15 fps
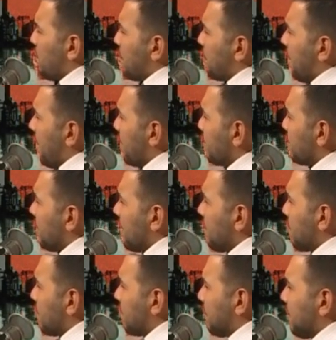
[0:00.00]
Urban Meyer's
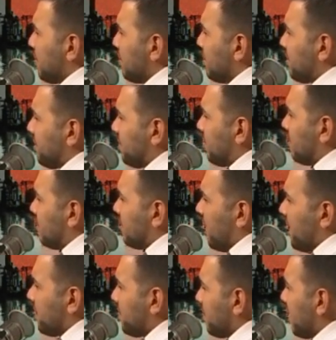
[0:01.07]
name been
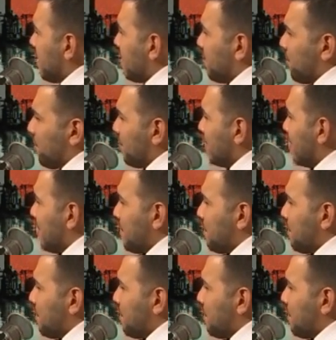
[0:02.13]
tied to that at all in